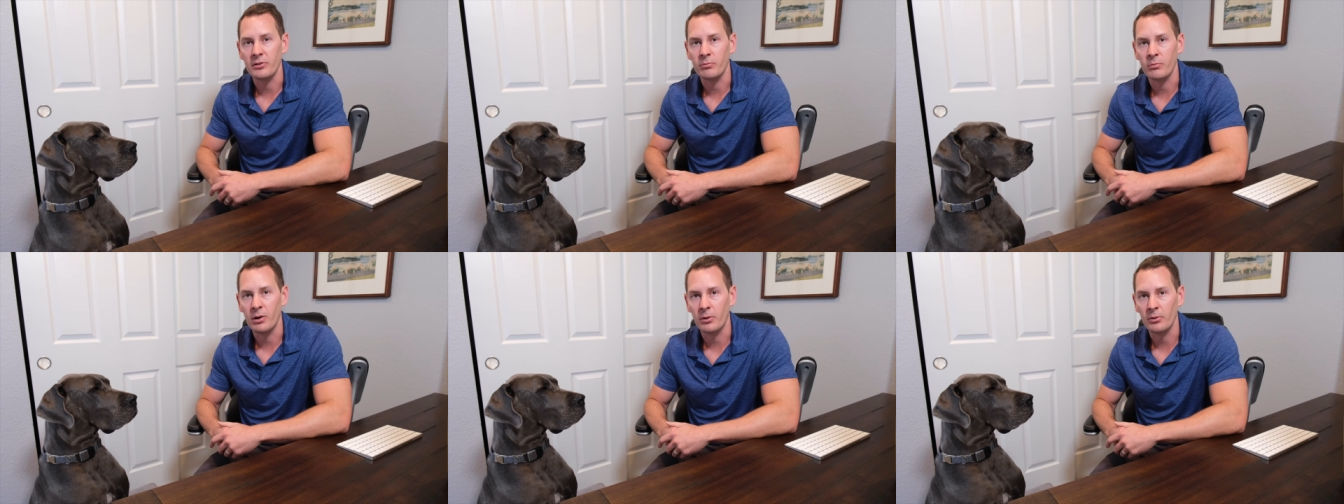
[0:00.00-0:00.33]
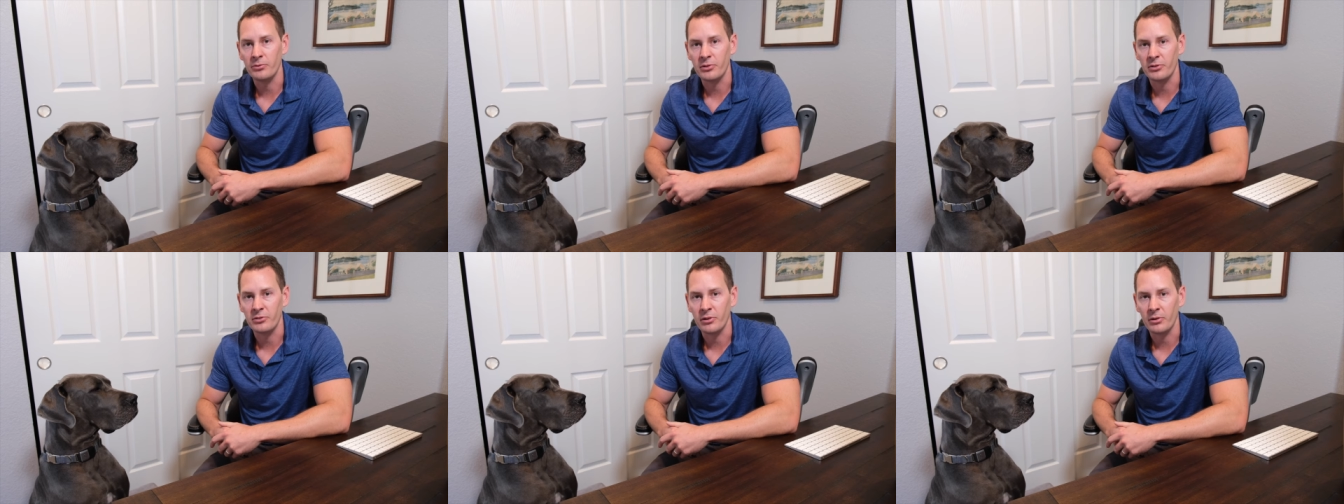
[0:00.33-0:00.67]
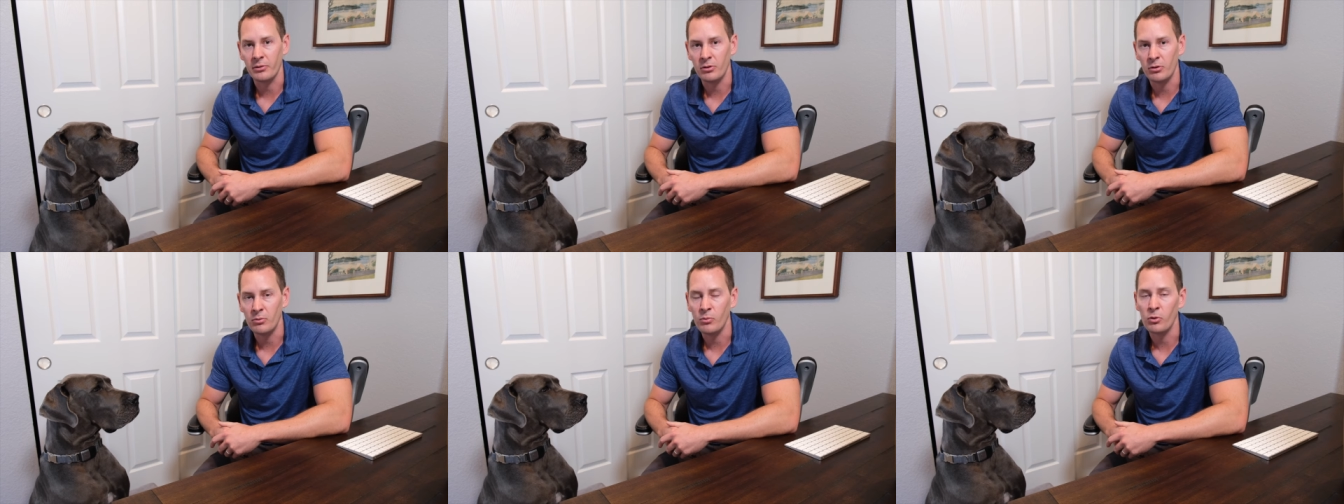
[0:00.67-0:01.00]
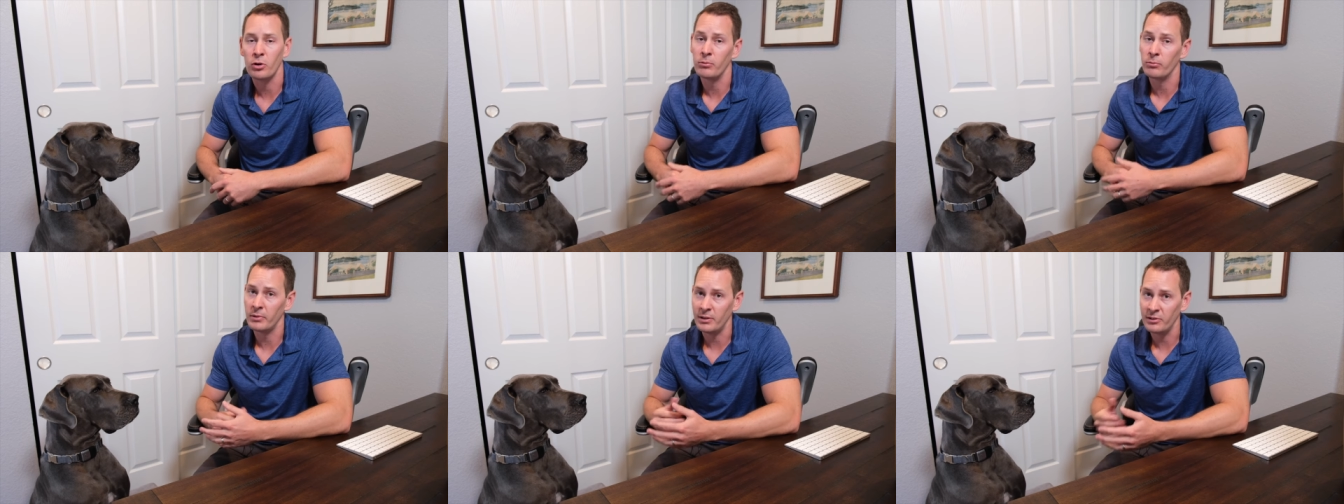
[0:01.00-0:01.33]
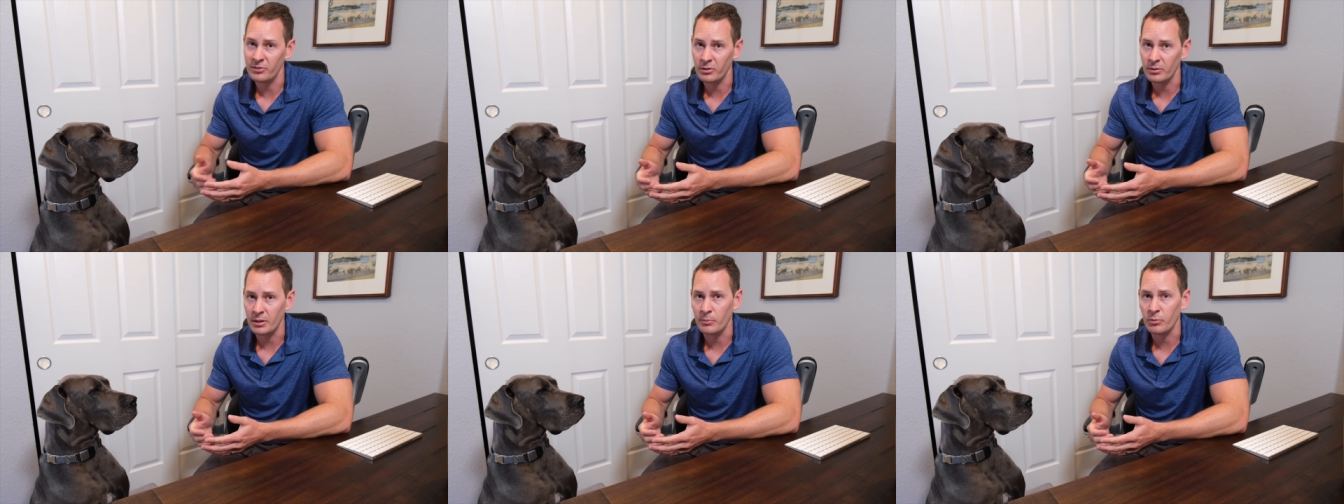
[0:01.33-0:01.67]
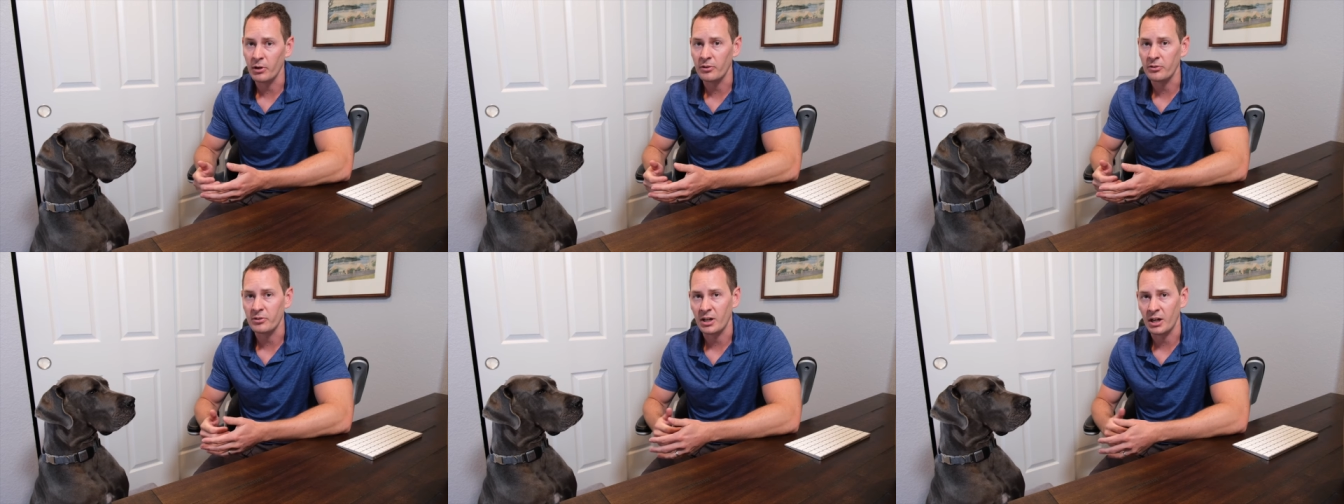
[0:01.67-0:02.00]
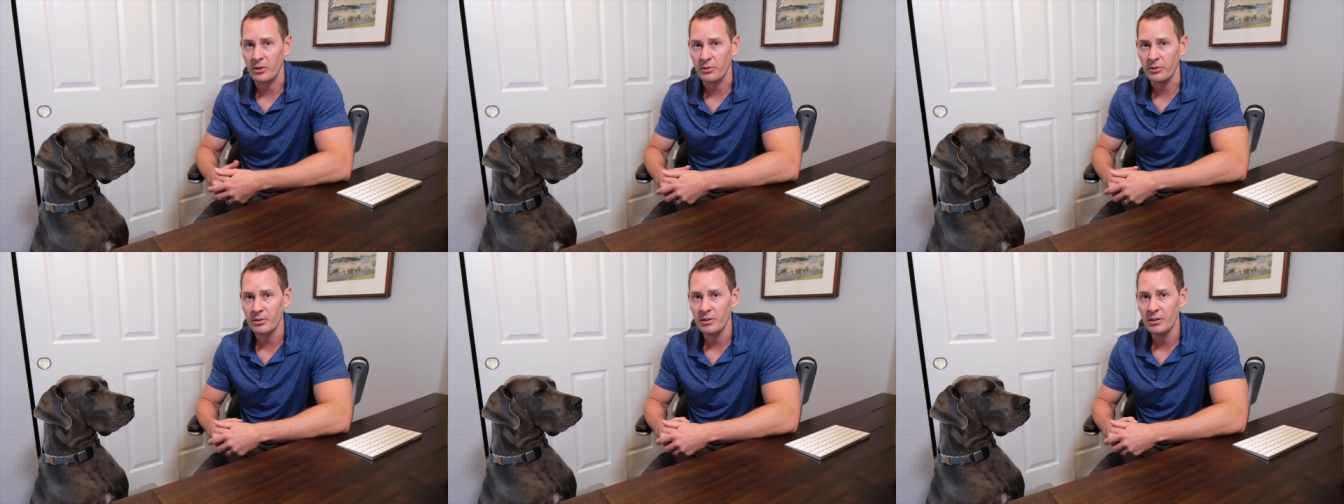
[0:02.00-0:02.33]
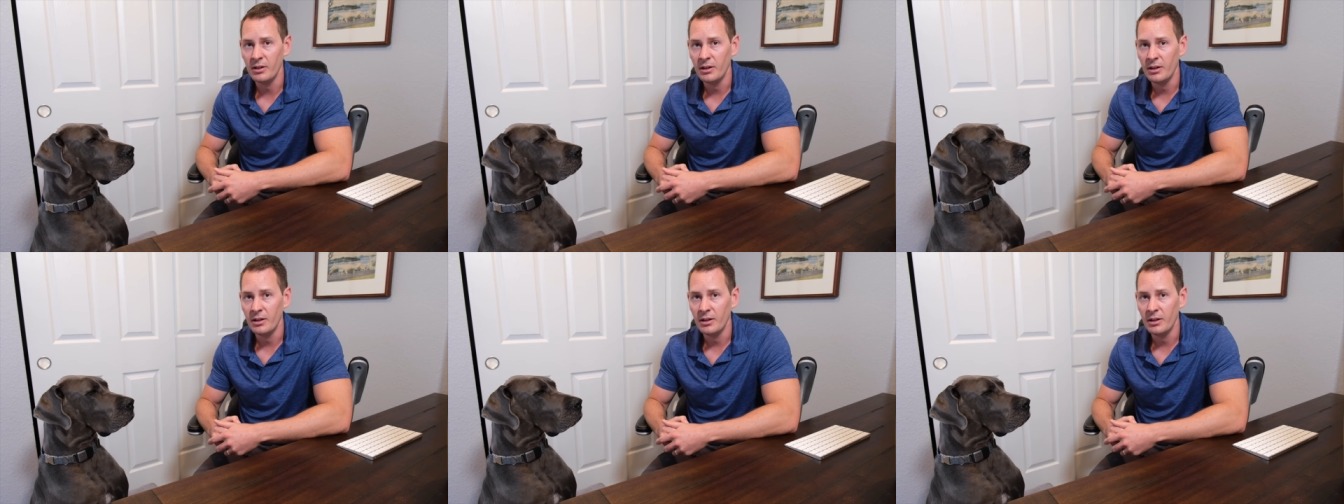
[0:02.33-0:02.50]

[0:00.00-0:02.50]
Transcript: as well, is to sell you a more reasonably priced collar,